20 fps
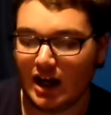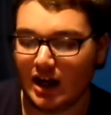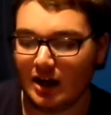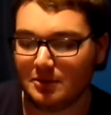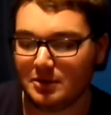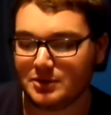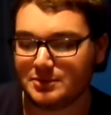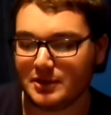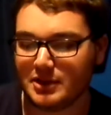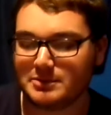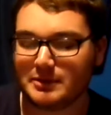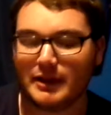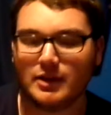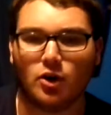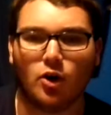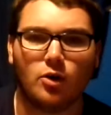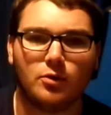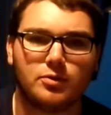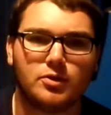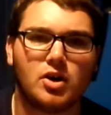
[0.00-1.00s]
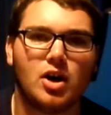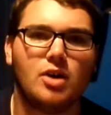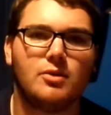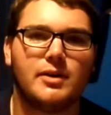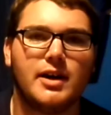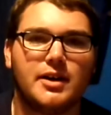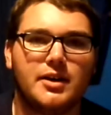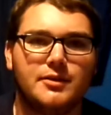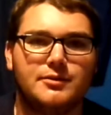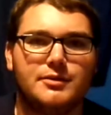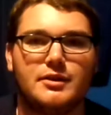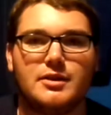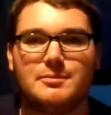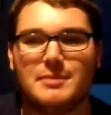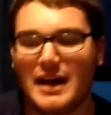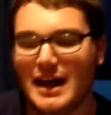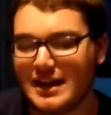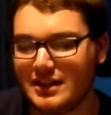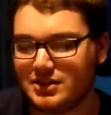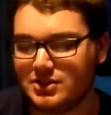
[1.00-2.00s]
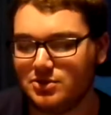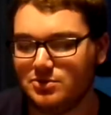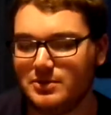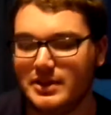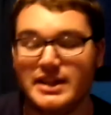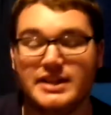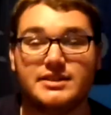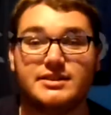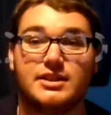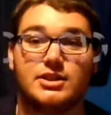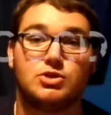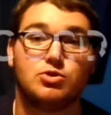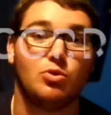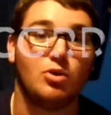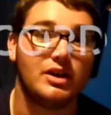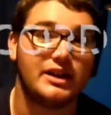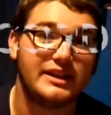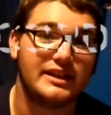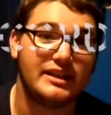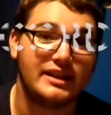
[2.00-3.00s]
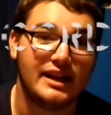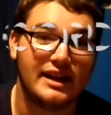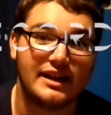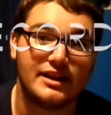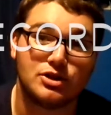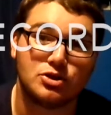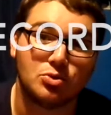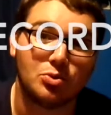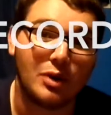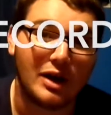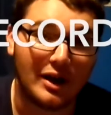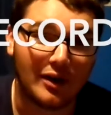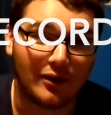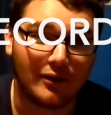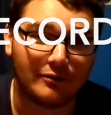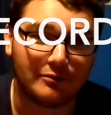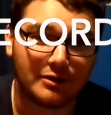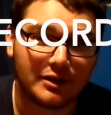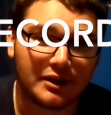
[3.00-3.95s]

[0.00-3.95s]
which brings my overall record from the past 2 weeks to 20-12.